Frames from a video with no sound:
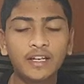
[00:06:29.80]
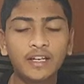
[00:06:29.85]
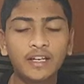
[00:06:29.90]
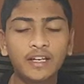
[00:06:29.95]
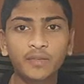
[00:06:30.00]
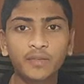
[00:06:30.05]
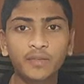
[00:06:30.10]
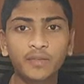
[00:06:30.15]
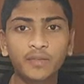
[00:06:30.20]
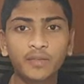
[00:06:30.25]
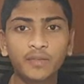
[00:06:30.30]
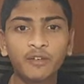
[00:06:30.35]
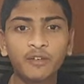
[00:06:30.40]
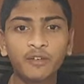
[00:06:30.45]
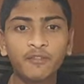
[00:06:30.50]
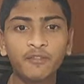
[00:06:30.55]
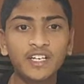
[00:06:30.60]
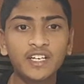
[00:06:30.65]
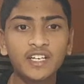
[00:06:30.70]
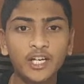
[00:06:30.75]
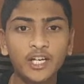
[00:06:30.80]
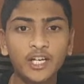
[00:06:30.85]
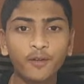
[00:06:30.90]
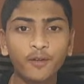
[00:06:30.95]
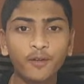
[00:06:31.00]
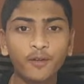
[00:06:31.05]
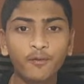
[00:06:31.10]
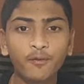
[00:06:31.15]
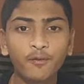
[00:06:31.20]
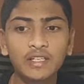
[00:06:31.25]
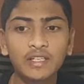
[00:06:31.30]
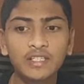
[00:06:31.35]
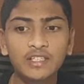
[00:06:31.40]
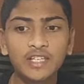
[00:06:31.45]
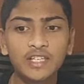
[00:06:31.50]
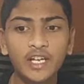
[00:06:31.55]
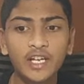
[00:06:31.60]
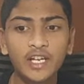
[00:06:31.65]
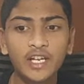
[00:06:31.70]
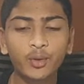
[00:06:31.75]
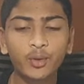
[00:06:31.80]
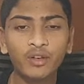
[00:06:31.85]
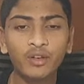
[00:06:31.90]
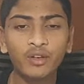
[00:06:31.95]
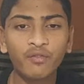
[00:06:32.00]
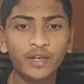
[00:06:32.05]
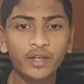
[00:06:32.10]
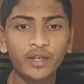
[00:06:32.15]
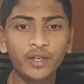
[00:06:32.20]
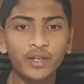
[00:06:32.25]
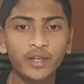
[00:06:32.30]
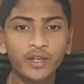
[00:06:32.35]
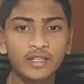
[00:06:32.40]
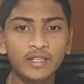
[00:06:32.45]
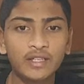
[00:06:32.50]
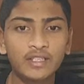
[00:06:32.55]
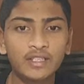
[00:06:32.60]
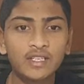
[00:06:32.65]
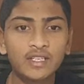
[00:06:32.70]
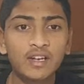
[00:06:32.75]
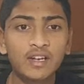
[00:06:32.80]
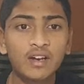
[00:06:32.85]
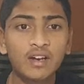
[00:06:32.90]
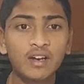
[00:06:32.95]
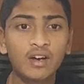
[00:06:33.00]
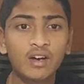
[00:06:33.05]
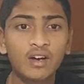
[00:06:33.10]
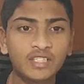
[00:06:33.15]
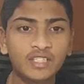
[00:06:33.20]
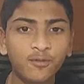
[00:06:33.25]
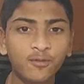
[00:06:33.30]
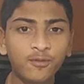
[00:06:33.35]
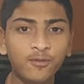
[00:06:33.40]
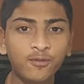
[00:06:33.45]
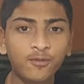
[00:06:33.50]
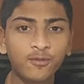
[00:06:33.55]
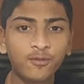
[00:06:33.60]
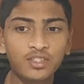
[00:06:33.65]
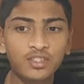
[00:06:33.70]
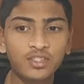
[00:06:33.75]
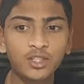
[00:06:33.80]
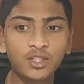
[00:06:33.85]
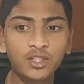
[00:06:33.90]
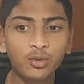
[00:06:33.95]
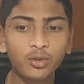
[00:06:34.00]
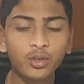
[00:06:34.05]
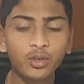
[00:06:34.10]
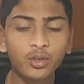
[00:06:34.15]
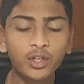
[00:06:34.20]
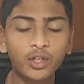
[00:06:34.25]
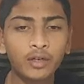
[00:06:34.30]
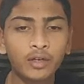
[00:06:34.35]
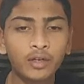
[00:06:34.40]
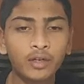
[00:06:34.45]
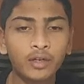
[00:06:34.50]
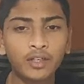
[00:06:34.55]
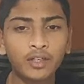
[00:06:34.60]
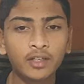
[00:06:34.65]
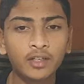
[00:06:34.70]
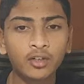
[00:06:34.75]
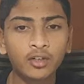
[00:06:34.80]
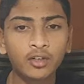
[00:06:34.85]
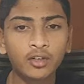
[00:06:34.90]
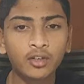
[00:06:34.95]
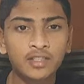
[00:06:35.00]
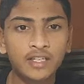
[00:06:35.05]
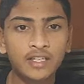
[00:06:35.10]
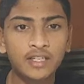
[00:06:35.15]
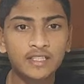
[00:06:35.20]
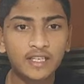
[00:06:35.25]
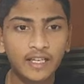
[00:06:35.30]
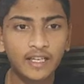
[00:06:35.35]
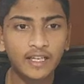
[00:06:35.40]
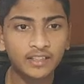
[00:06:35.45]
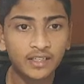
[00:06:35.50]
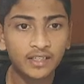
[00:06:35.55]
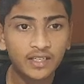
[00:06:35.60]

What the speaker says: if we take set of vowels, there are only 5 vowels, or set of consonants, only 21 consonants, like that.